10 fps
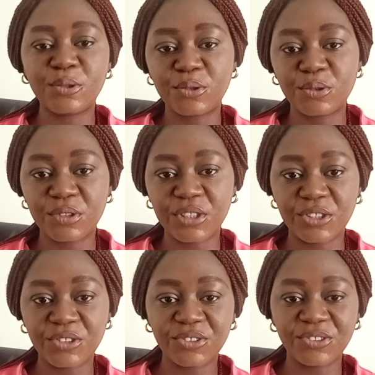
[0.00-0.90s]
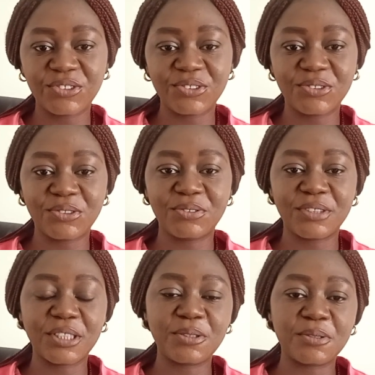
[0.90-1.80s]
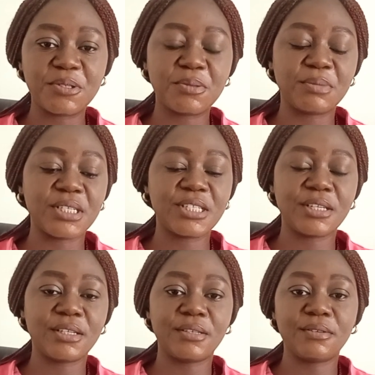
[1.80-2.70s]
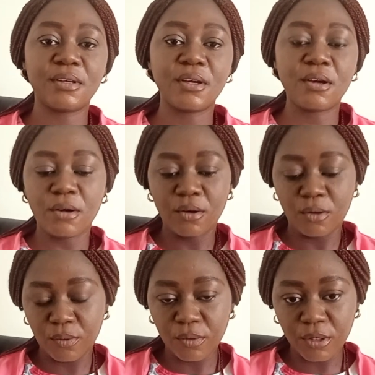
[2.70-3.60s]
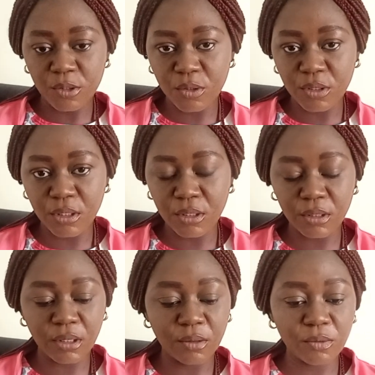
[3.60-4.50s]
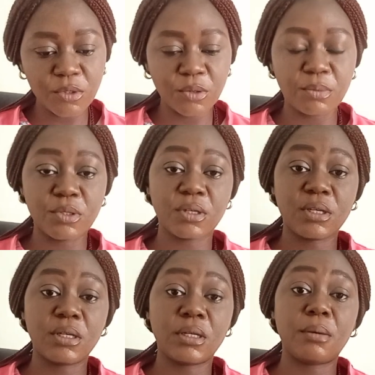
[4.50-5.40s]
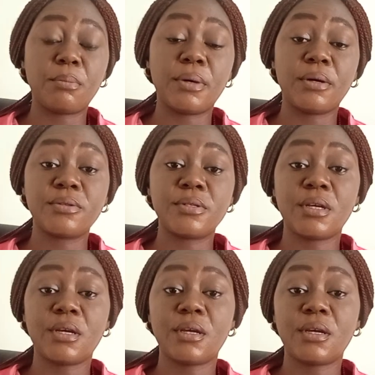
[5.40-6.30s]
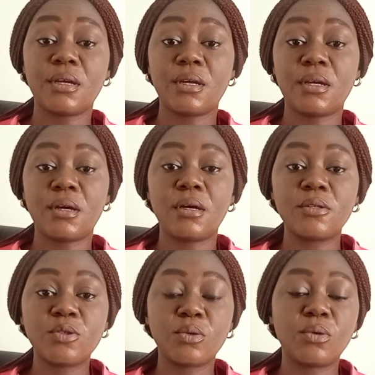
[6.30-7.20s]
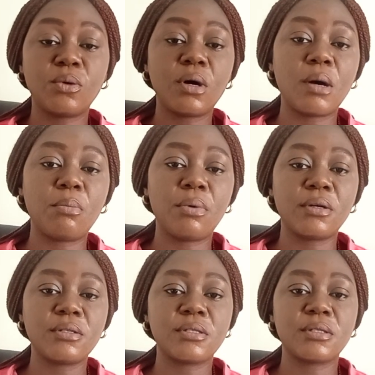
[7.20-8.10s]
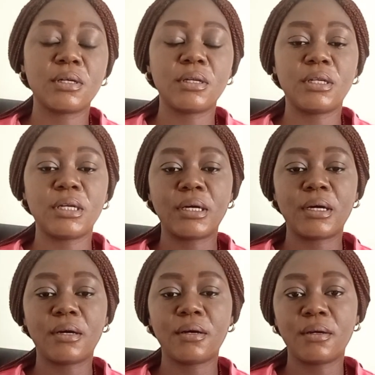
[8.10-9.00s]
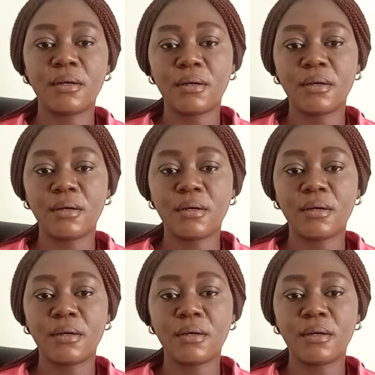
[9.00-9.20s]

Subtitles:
Hello, good day to you. Welcome to my channel. Okay, today I want to be talking about how to go about clinical